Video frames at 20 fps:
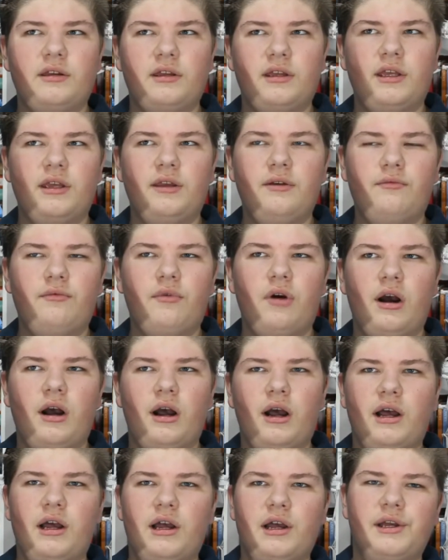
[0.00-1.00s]
It
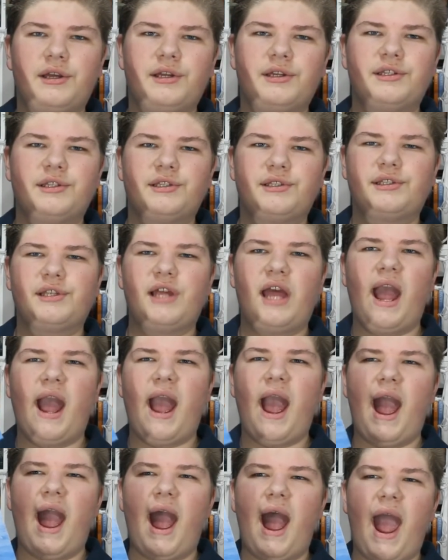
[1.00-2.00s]
was
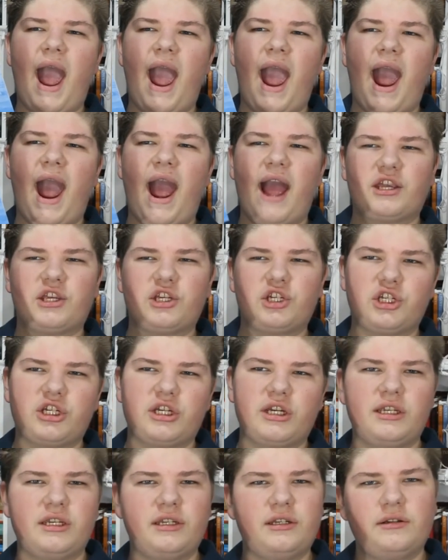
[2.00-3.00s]

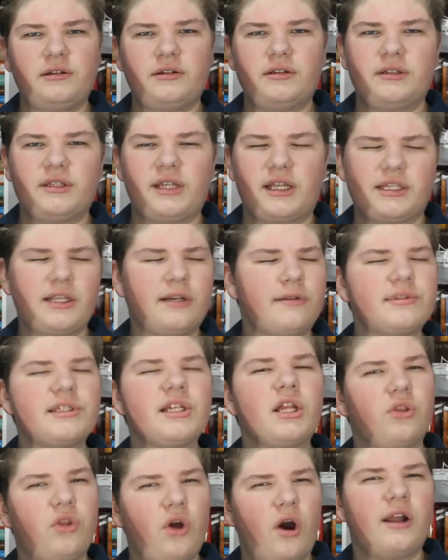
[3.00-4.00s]
action. Like, there was a
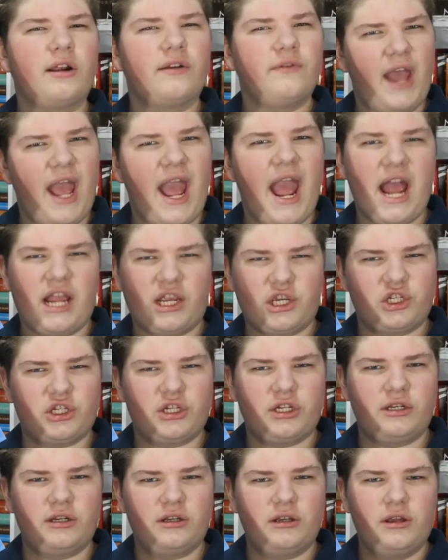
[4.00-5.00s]
lot of
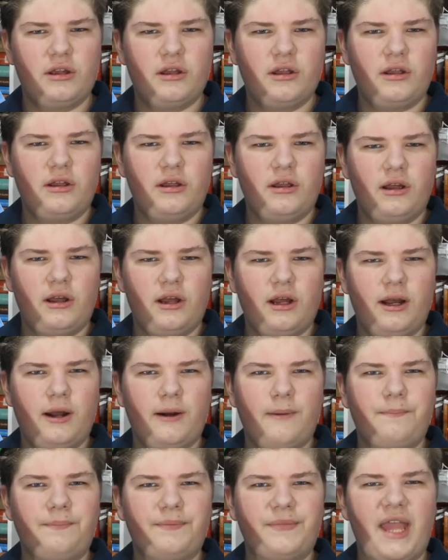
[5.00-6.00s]
action.
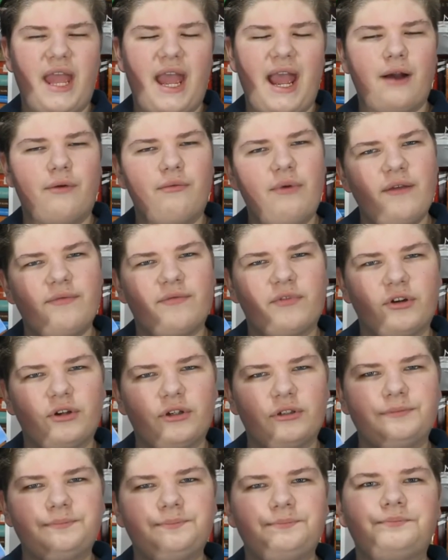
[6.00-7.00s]

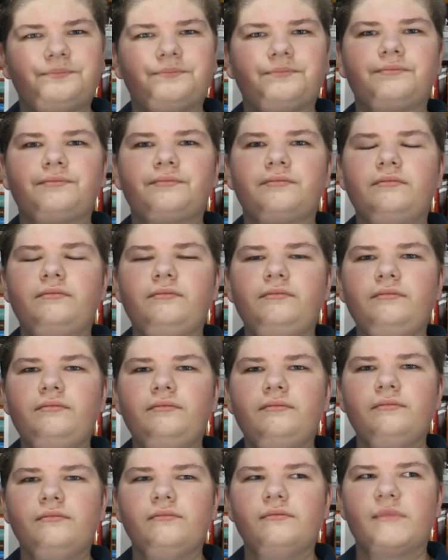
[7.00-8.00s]
However,
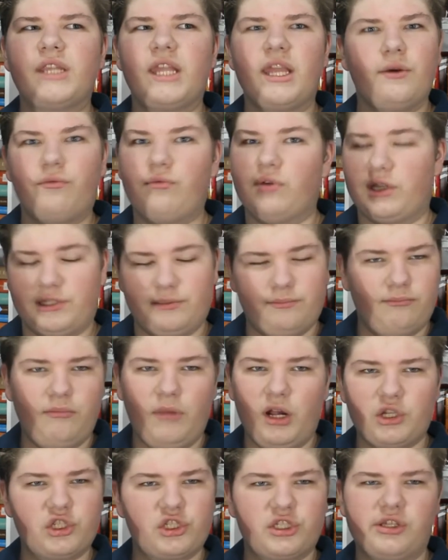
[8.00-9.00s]
it was
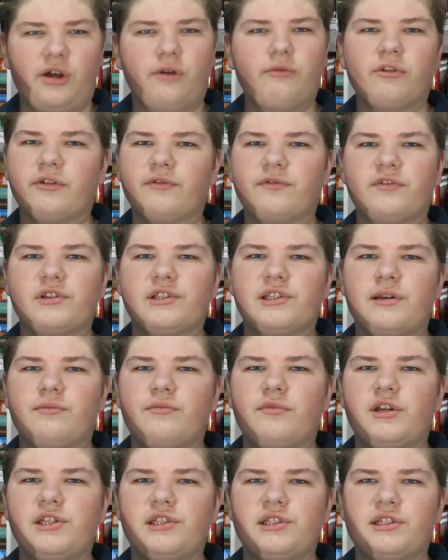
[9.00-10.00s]
much slower for some
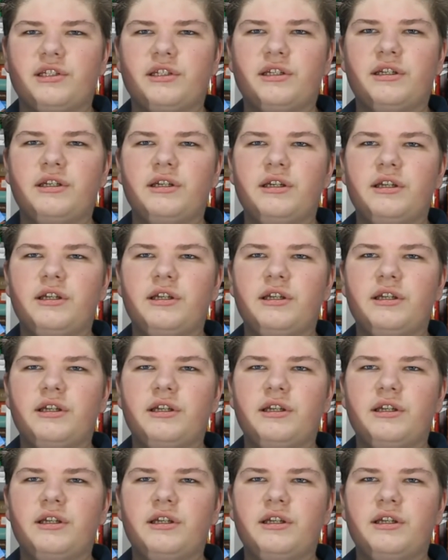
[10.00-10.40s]
reason.